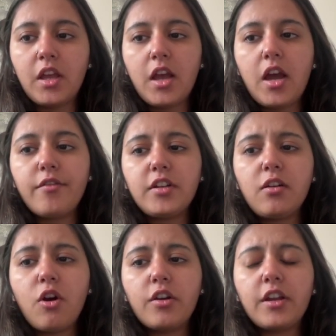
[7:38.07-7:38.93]
After
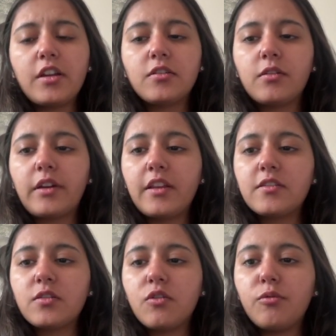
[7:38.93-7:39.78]
logging into
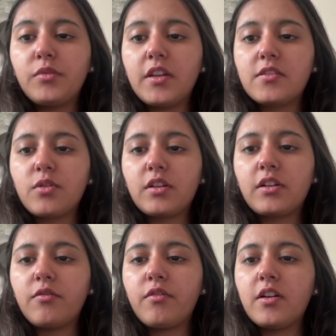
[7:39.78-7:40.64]
Gradescope, the instructor
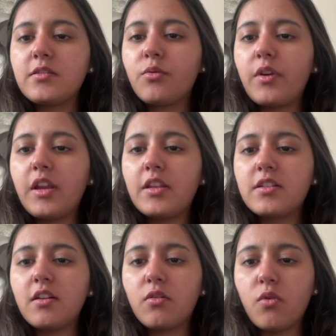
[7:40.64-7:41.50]
first creates a
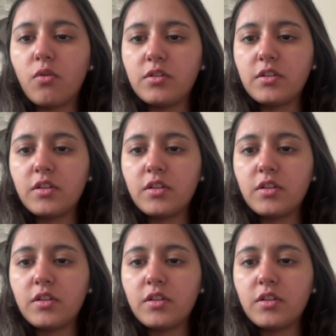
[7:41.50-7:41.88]
course.